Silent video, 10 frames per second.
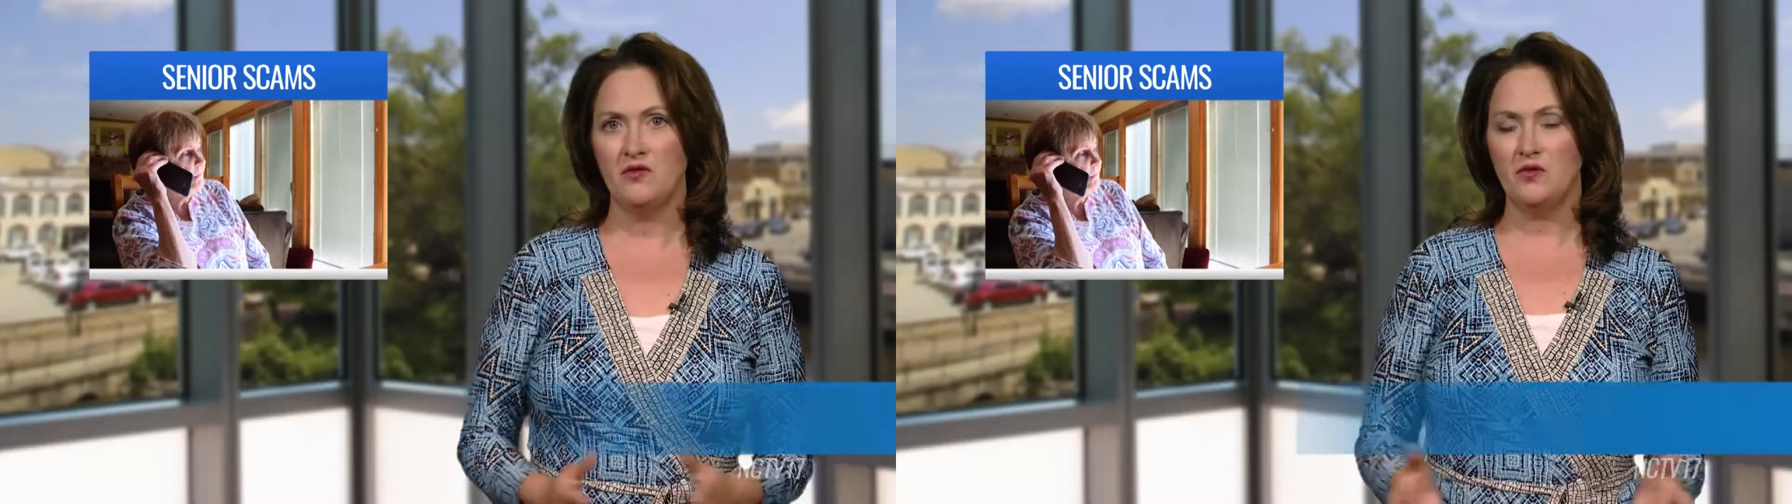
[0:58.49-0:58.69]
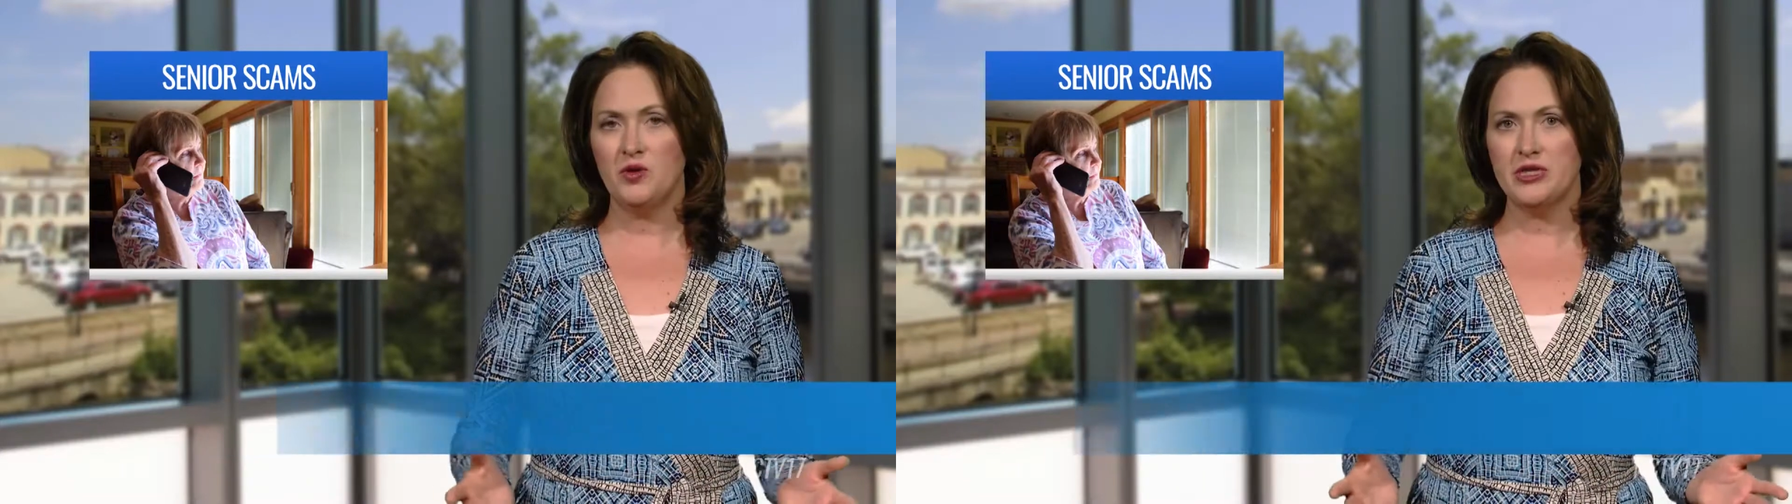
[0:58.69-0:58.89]

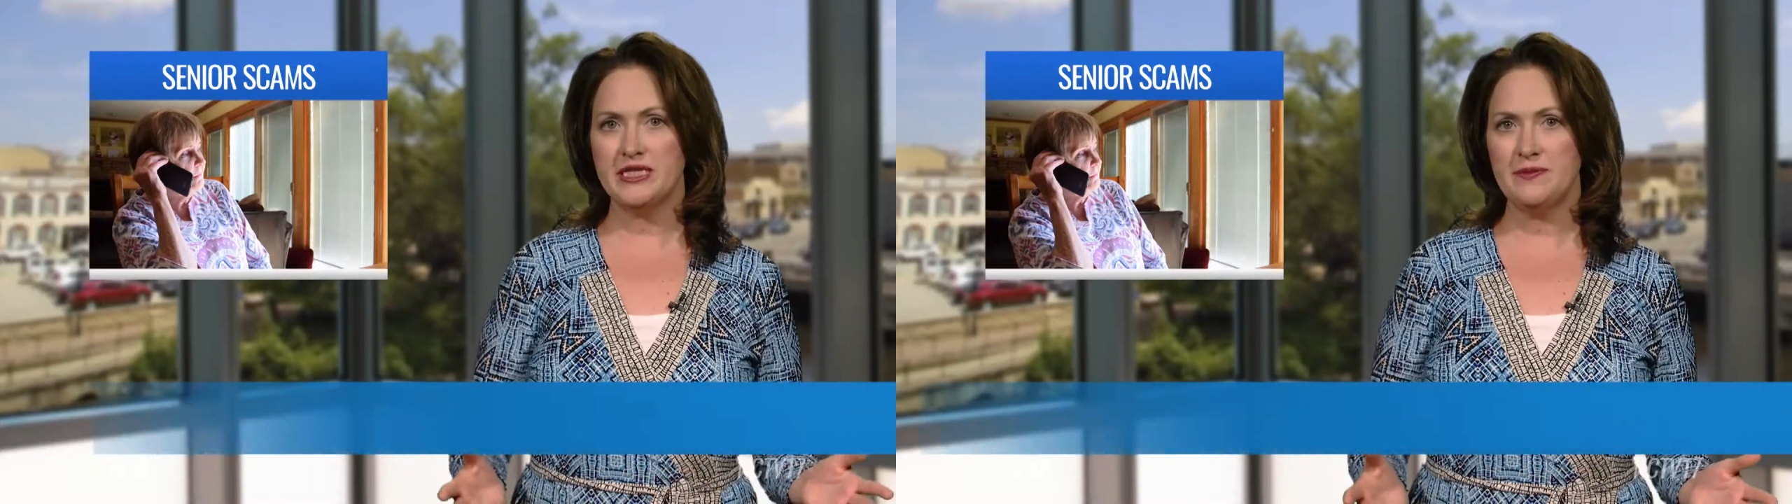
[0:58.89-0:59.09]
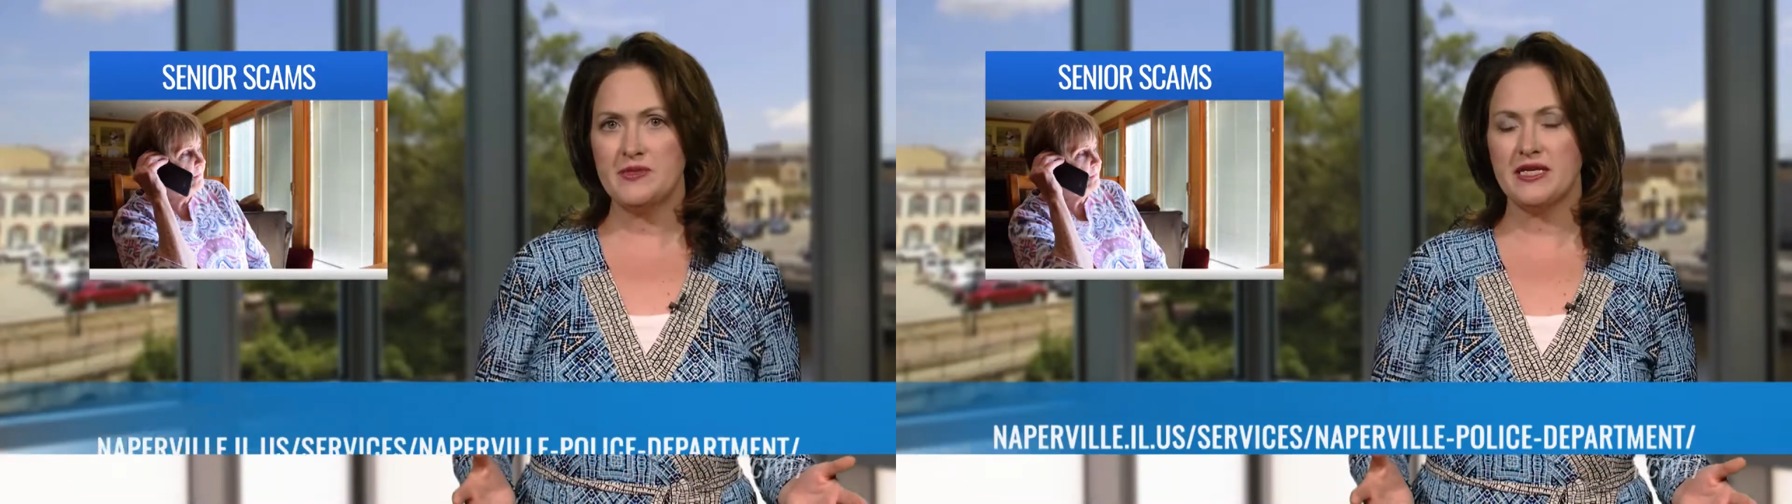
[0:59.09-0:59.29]
For more
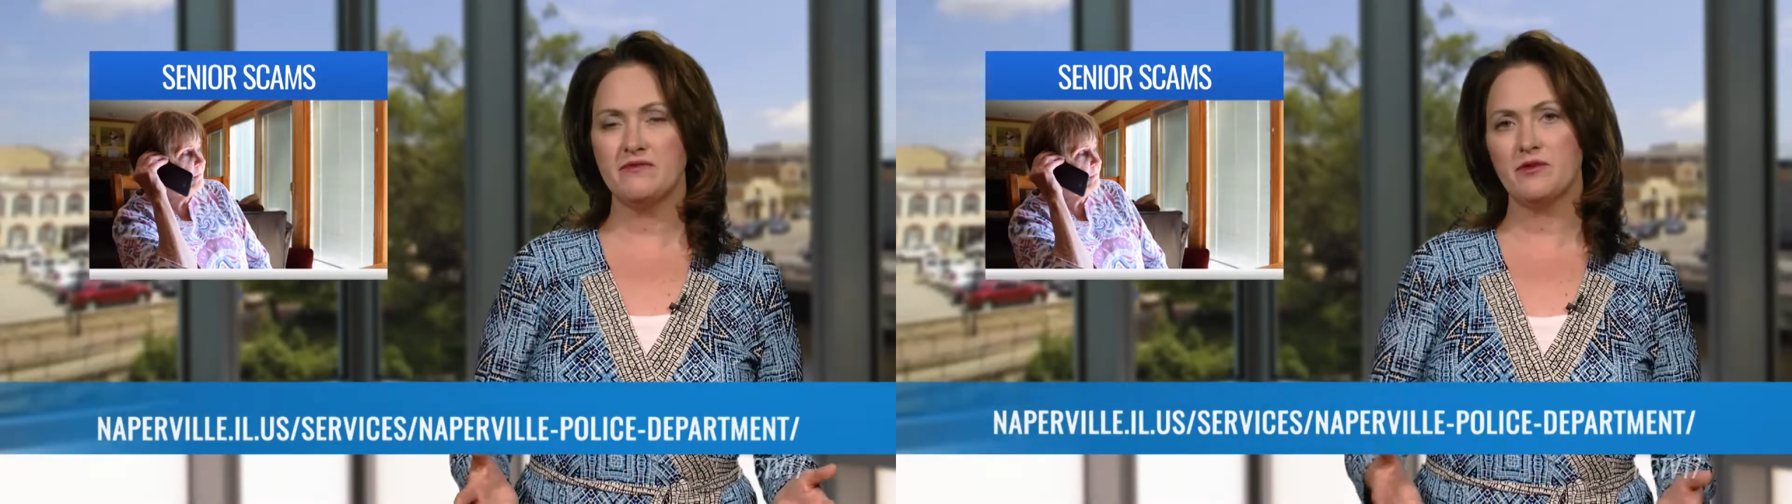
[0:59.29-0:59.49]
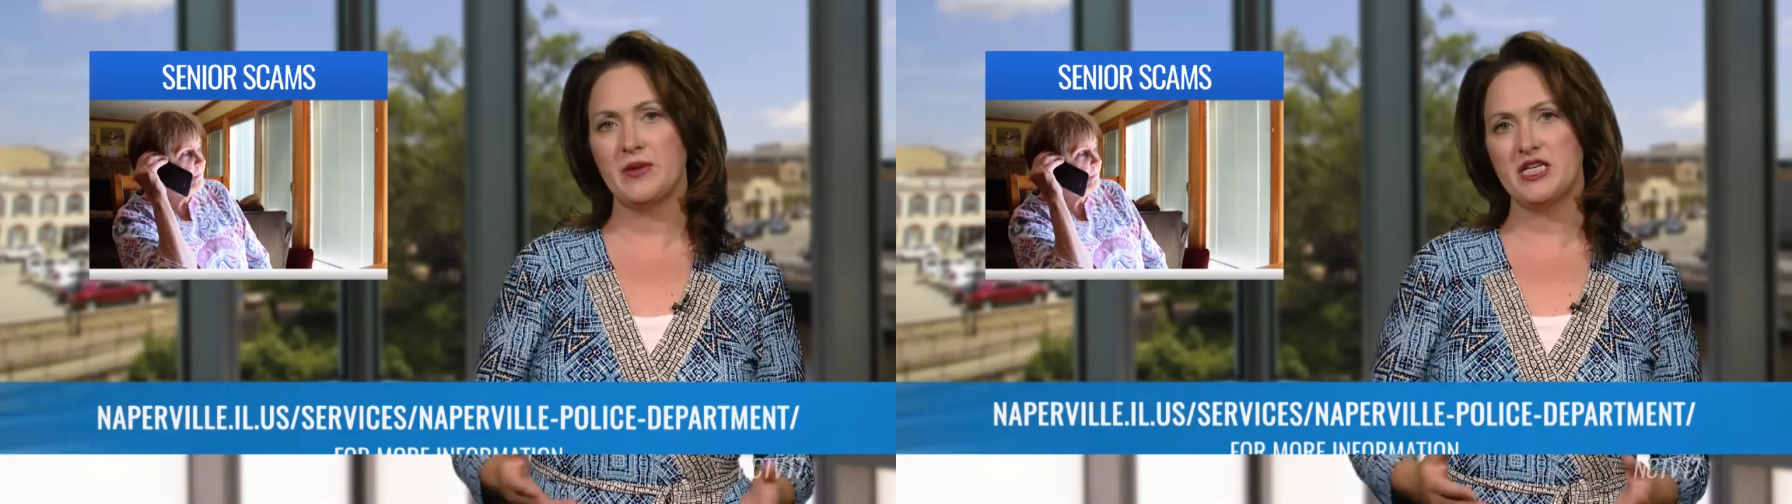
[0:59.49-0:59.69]
tips and
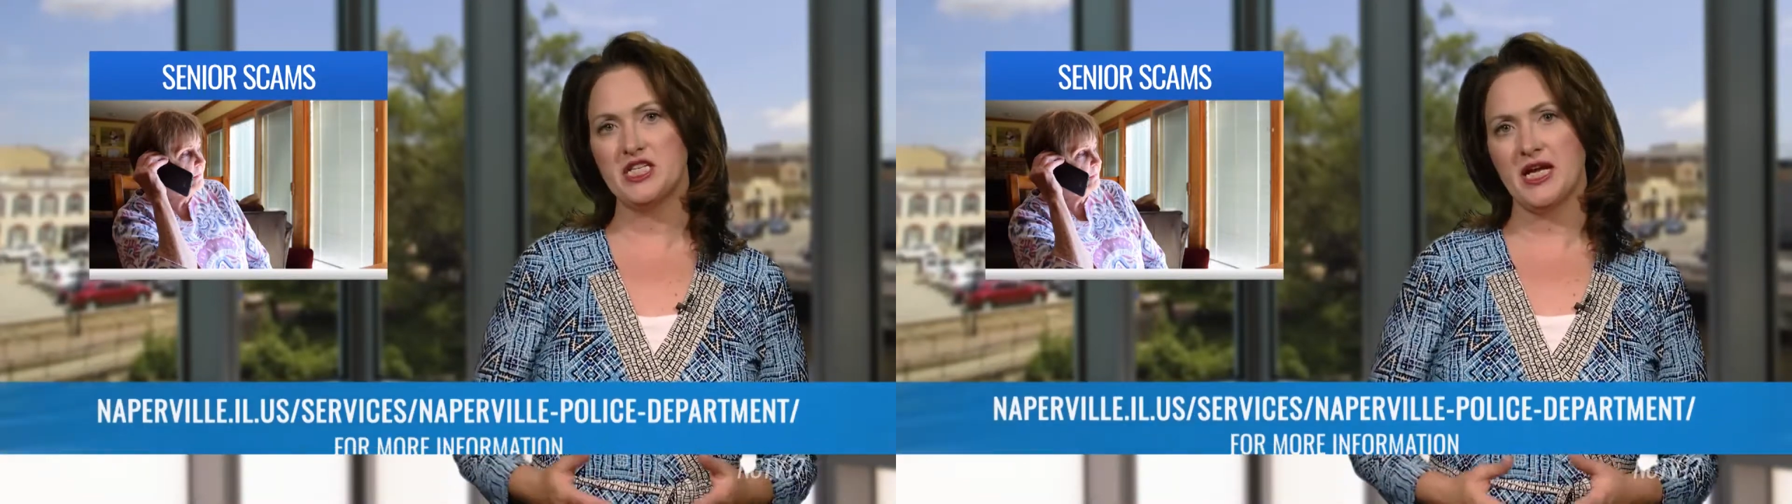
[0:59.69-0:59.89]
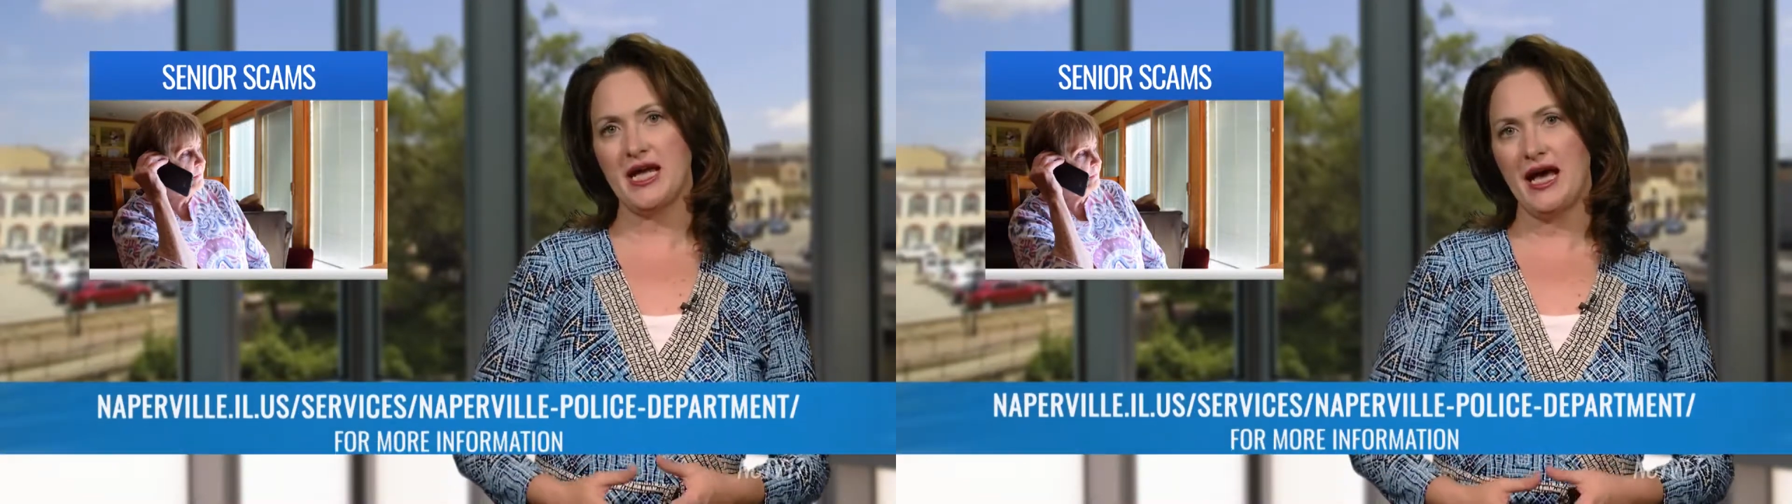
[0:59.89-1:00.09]

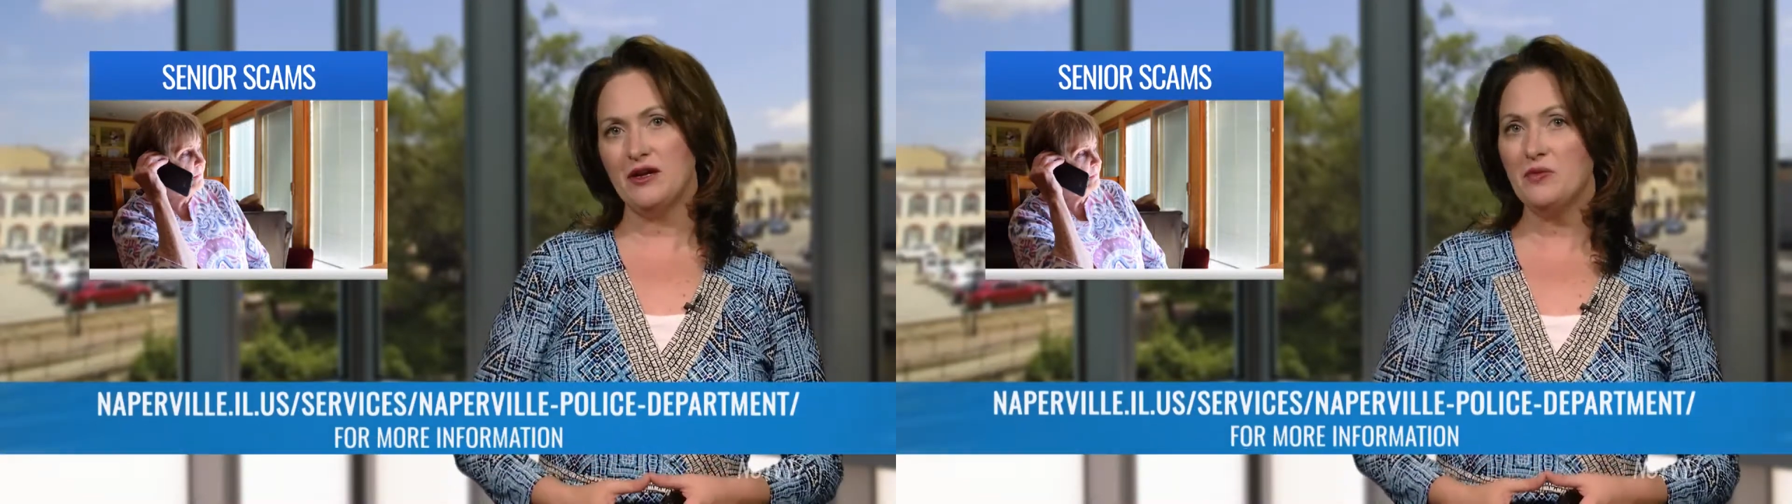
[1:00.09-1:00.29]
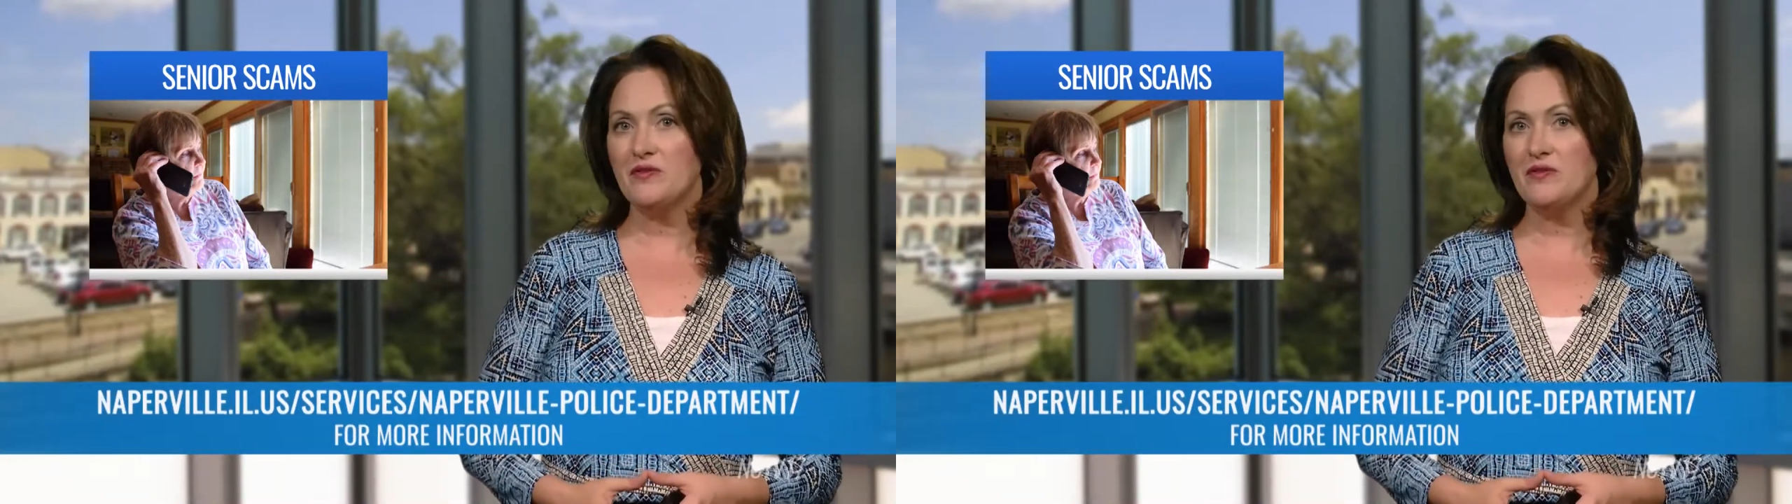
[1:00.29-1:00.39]
information on how to